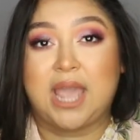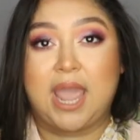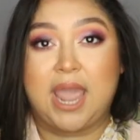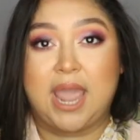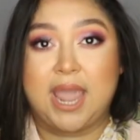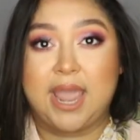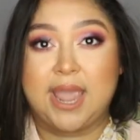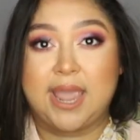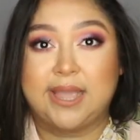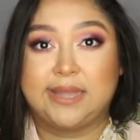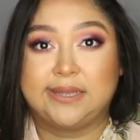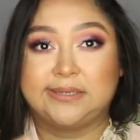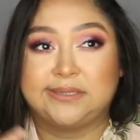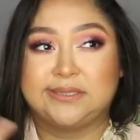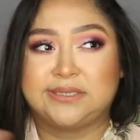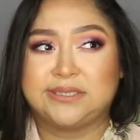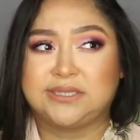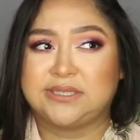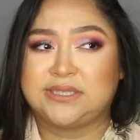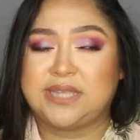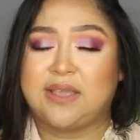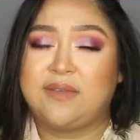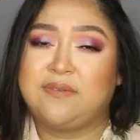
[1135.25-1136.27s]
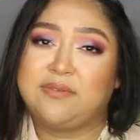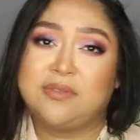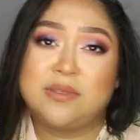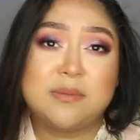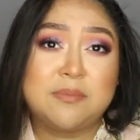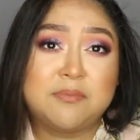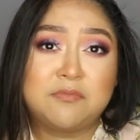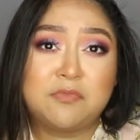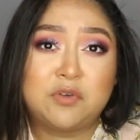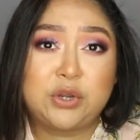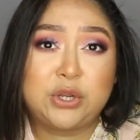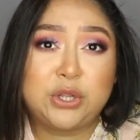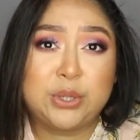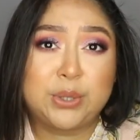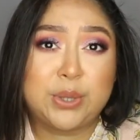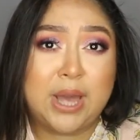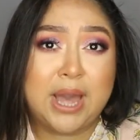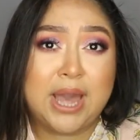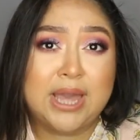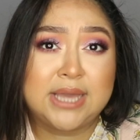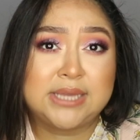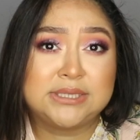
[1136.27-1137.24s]
and save them for you
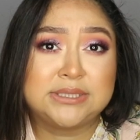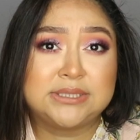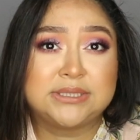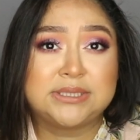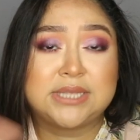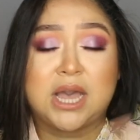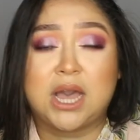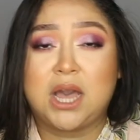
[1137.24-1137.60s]
guys?